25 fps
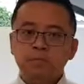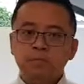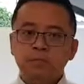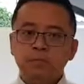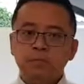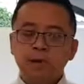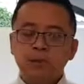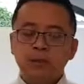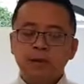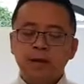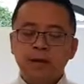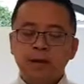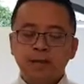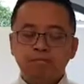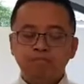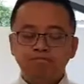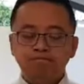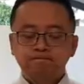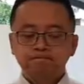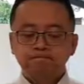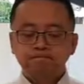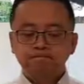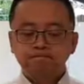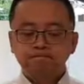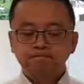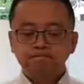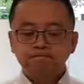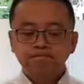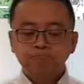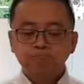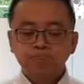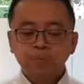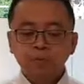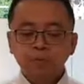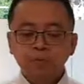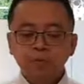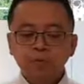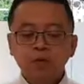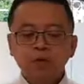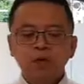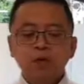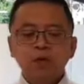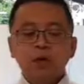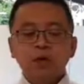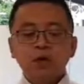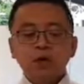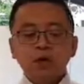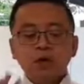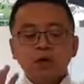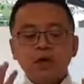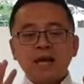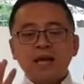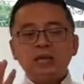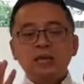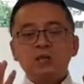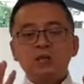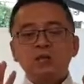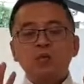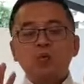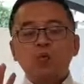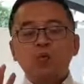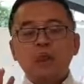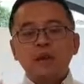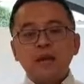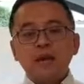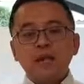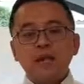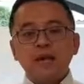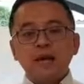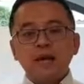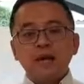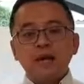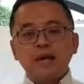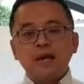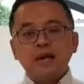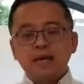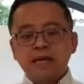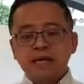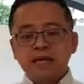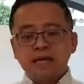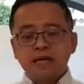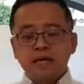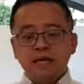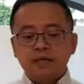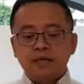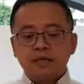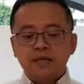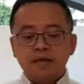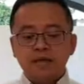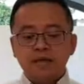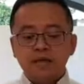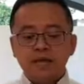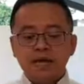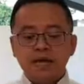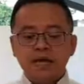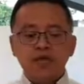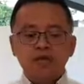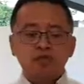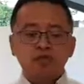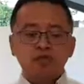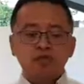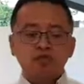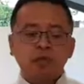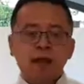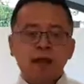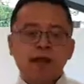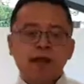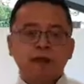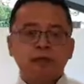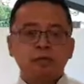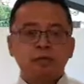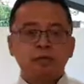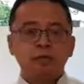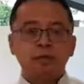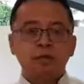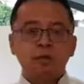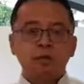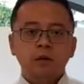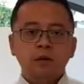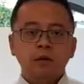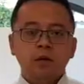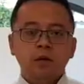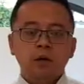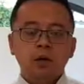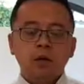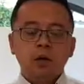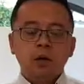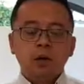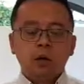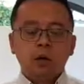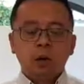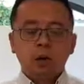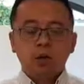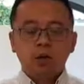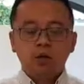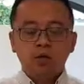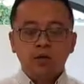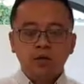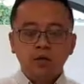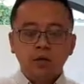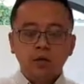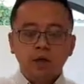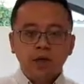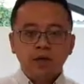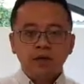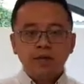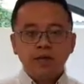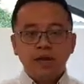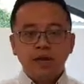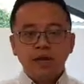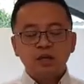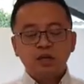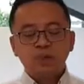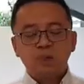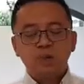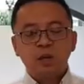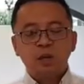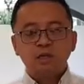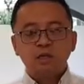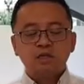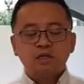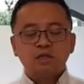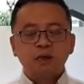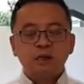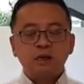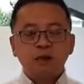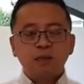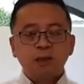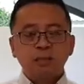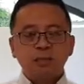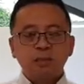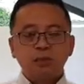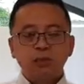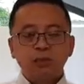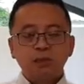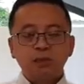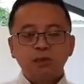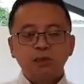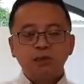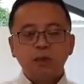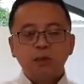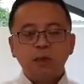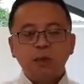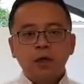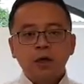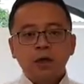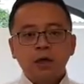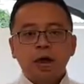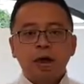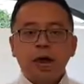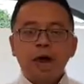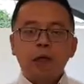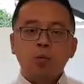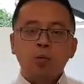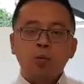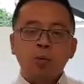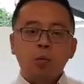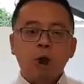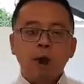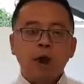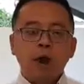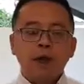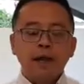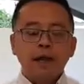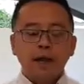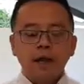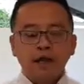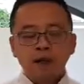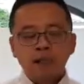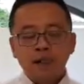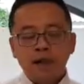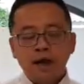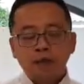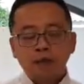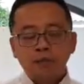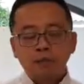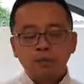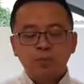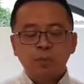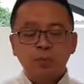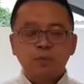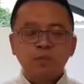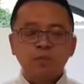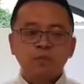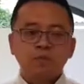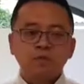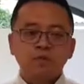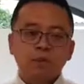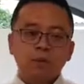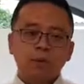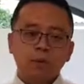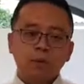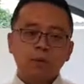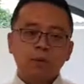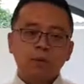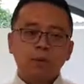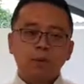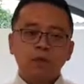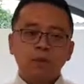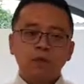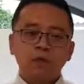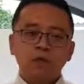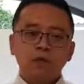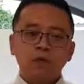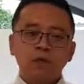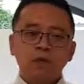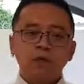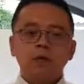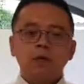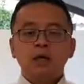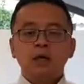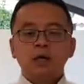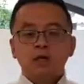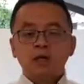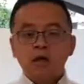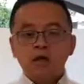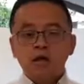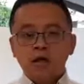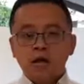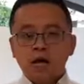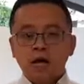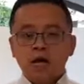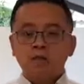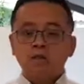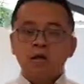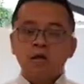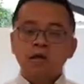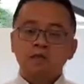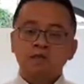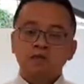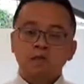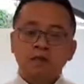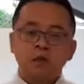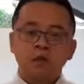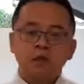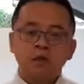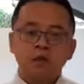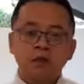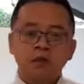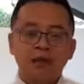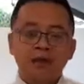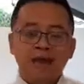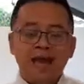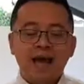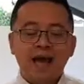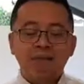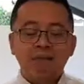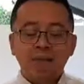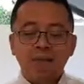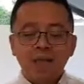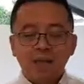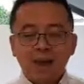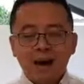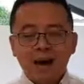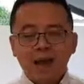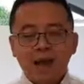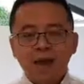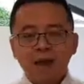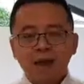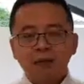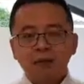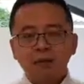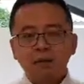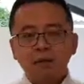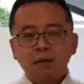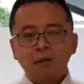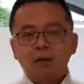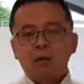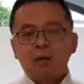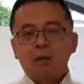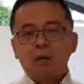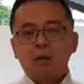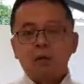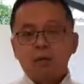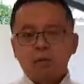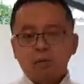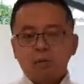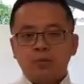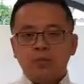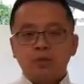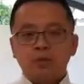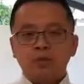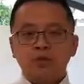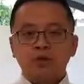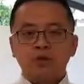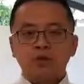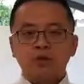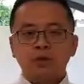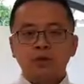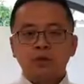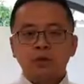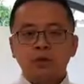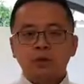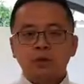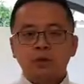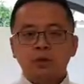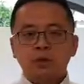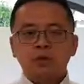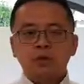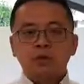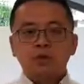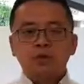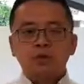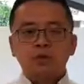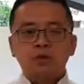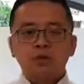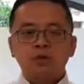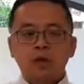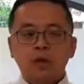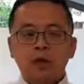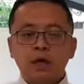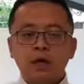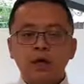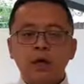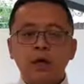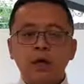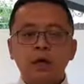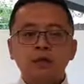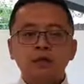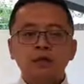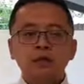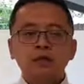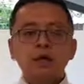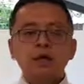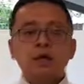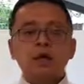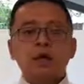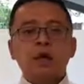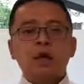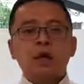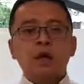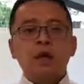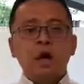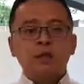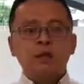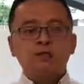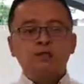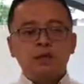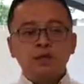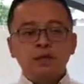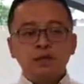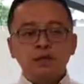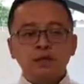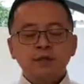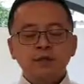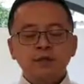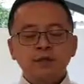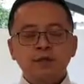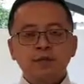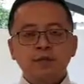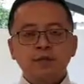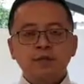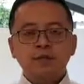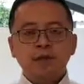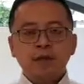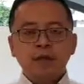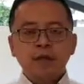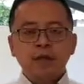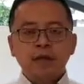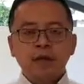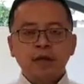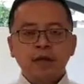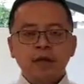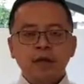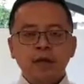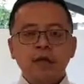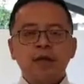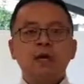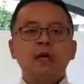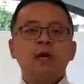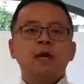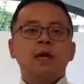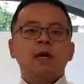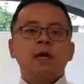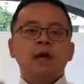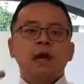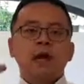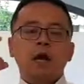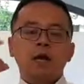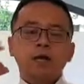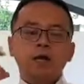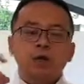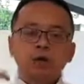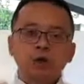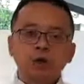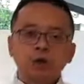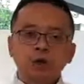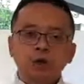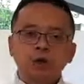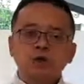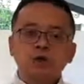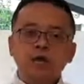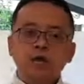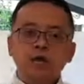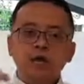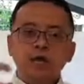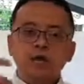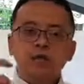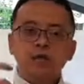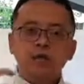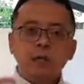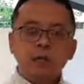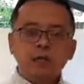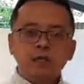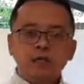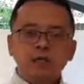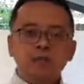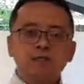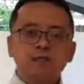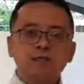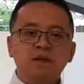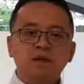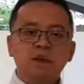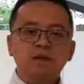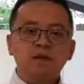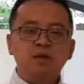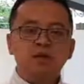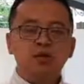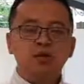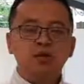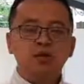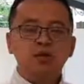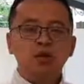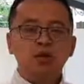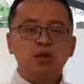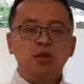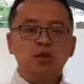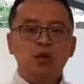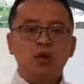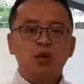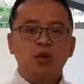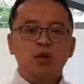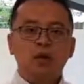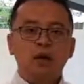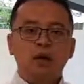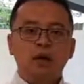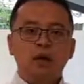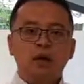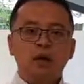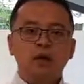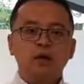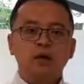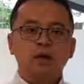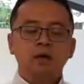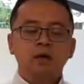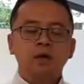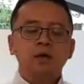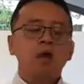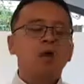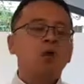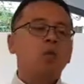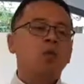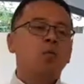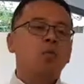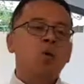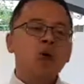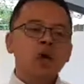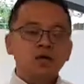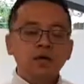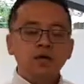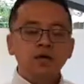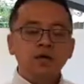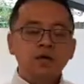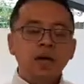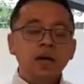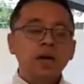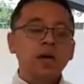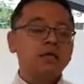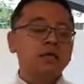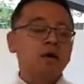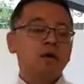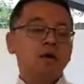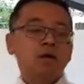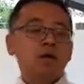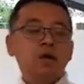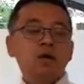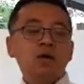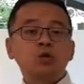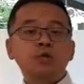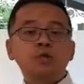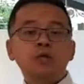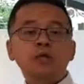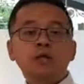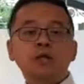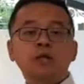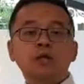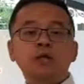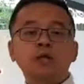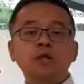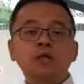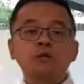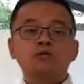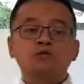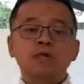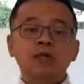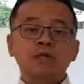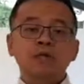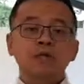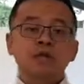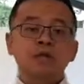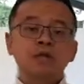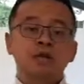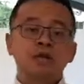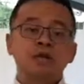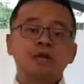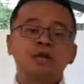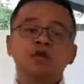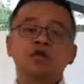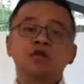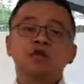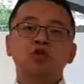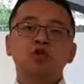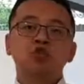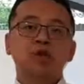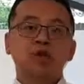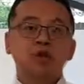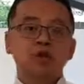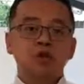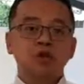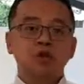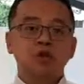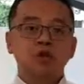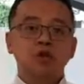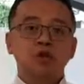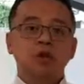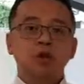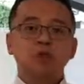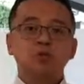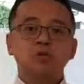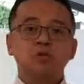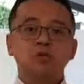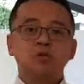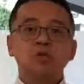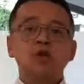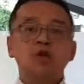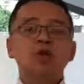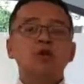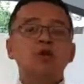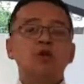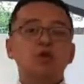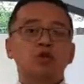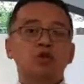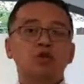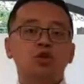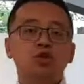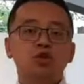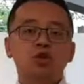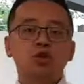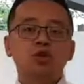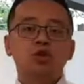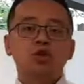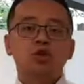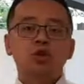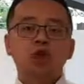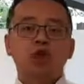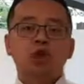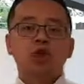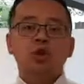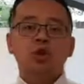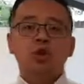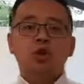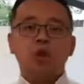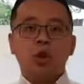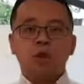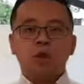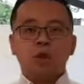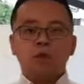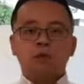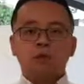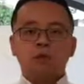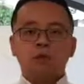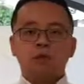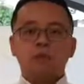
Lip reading: Okay. So that is one of the biggest things that is a drain on a Spanish portfolio bond, and why a Spanish portfolio bond does unfortunately have a bad reputation, is because advisors are greedy and using expensive funds that do not work. Worse yet, they're using derivative structured notes that do not work.